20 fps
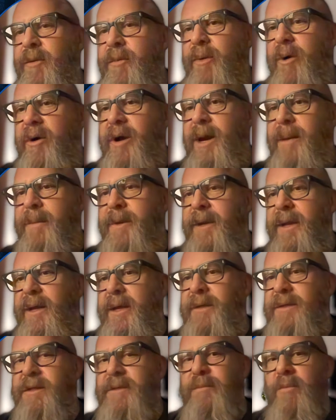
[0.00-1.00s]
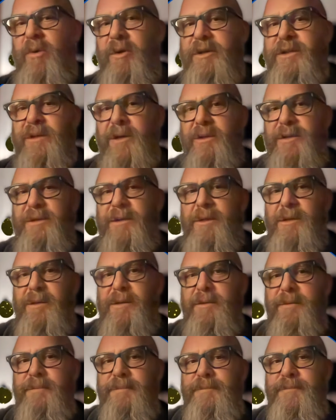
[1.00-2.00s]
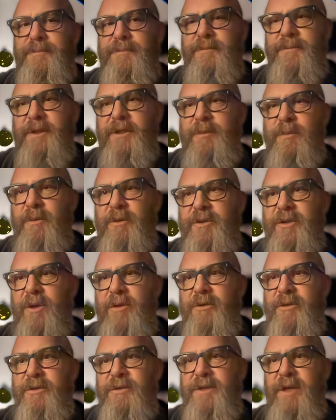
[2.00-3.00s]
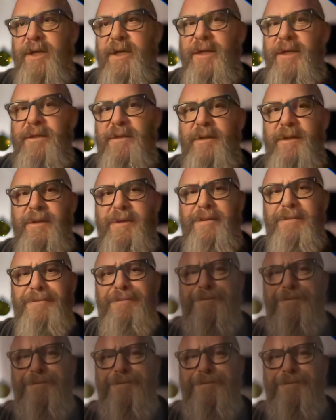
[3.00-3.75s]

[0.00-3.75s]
programming is. It's more social studies than